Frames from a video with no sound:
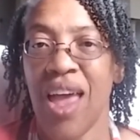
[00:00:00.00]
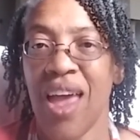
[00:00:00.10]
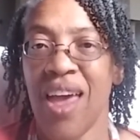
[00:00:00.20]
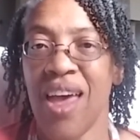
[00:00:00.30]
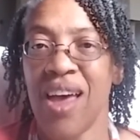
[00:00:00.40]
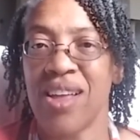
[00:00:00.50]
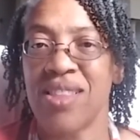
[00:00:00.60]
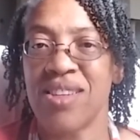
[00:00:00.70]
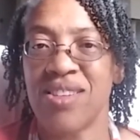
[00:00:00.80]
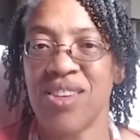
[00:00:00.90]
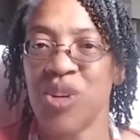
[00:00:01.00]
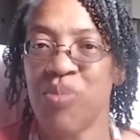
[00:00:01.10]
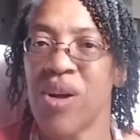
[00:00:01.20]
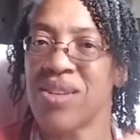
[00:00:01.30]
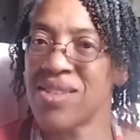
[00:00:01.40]
And the tenor
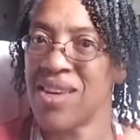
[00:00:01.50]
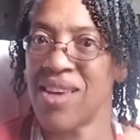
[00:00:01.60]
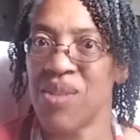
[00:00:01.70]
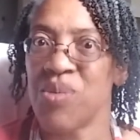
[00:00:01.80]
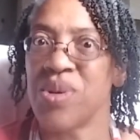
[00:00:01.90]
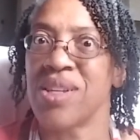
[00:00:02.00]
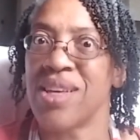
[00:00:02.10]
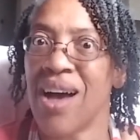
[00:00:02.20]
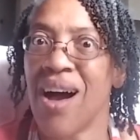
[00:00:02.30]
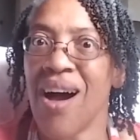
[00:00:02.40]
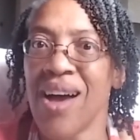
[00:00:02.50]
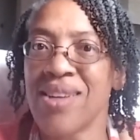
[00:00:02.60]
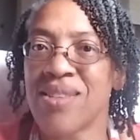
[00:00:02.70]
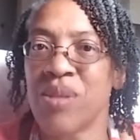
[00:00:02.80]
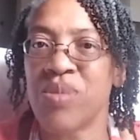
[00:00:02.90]
parts can get really high
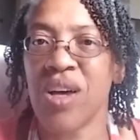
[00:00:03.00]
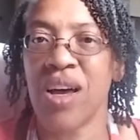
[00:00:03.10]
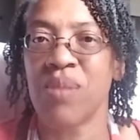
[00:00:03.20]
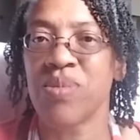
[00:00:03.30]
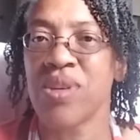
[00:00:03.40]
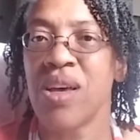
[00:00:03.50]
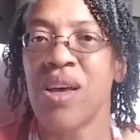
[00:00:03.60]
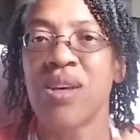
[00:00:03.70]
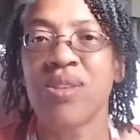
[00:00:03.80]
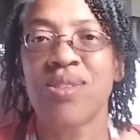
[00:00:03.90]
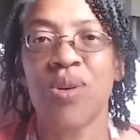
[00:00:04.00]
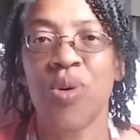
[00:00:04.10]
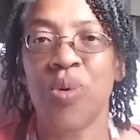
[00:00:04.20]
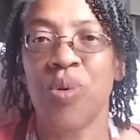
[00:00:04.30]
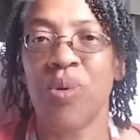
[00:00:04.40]
sometimes.
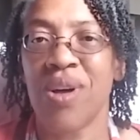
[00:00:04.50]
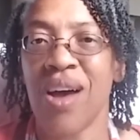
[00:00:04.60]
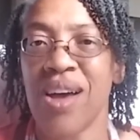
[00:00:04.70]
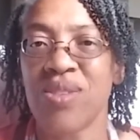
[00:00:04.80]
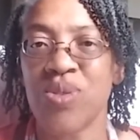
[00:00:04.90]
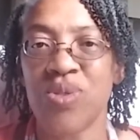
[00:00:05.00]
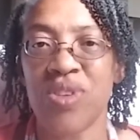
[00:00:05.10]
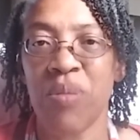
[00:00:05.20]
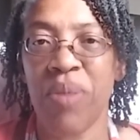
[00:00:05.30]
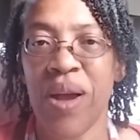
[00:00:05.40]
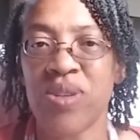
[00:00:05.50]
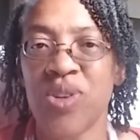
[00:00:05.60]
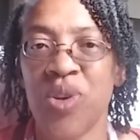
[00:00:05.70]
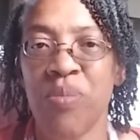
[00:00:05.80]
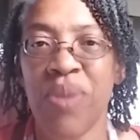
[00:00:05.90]
So guys who sing
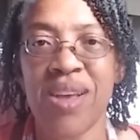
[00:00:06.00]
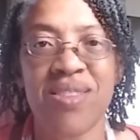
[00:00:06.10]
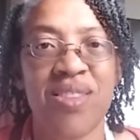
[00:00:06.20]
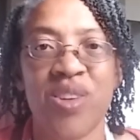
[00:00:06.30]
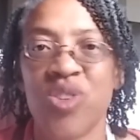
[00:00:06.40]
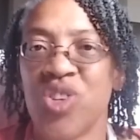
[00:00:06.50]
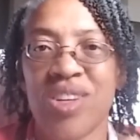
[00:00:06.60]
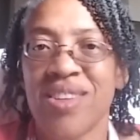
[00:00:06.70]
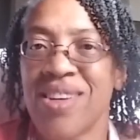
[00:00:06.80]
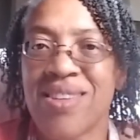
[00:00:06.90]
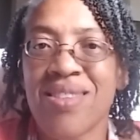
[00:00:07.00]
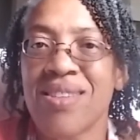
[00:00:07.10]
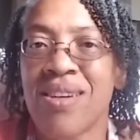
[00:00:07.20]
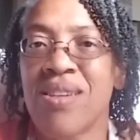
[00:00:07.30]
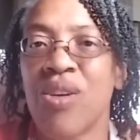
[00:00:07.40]
baritone and bass, there just
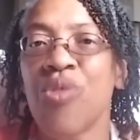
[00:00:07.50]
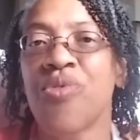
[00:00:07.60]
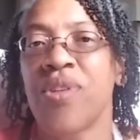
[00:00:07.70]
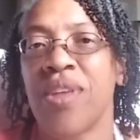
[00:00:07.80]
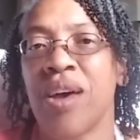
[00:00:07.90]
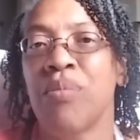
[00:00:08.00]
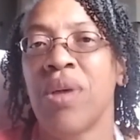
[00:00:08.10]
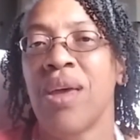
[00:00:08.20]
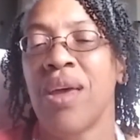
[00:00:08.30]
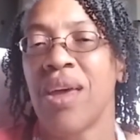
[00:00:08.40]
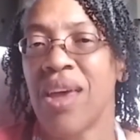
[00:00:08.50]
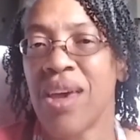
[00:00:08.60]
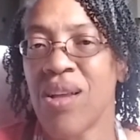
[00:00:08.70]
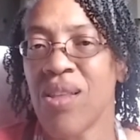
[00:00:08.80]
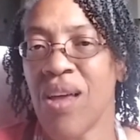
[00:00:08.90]
isn't a note for them
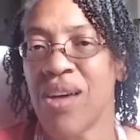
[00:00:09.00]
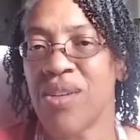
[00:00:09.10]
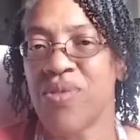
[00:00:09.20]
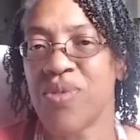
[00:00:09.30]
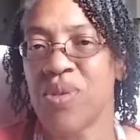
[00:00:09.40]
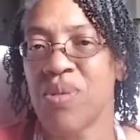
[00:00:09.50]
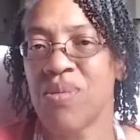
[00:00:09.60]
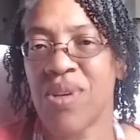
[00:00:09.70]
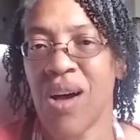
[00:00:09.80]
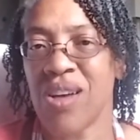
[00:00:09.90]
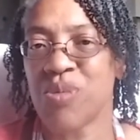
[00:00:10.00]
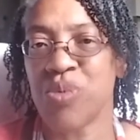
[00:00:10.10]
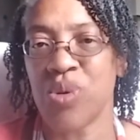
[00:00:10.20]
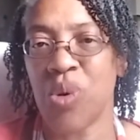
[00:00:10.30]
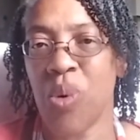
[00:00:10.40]
in a lot of
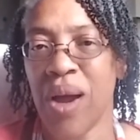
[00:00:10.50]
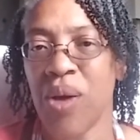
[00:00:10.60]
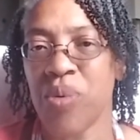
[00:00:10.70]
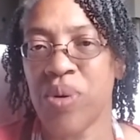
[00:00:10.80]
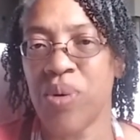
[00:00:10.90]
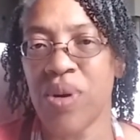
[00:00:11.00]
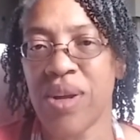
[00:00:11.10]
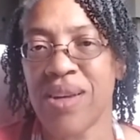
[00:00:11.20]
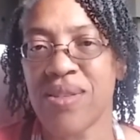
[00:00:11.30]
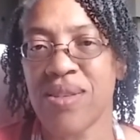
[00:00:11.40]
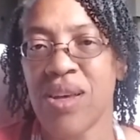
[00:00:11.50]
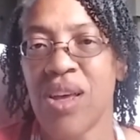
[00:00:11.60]
gospel choir recordings.